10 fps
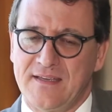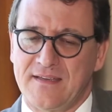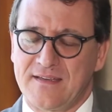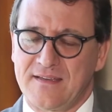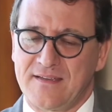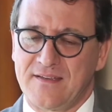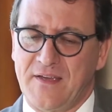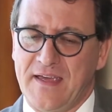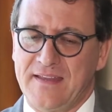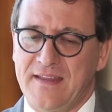
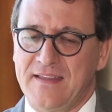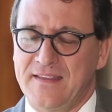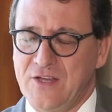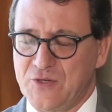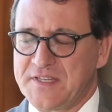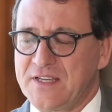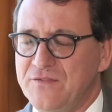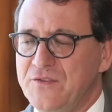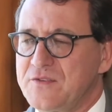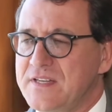And the hotel
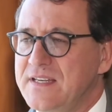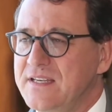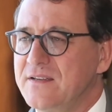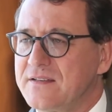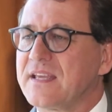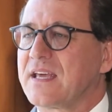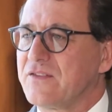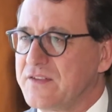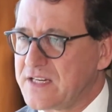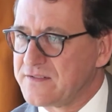obviously take
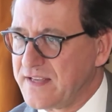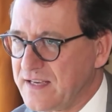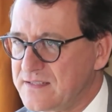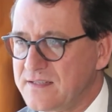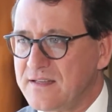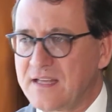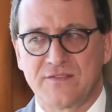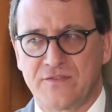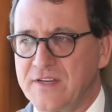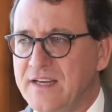advantage of that.
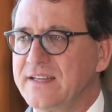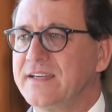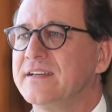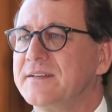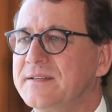That's very clear.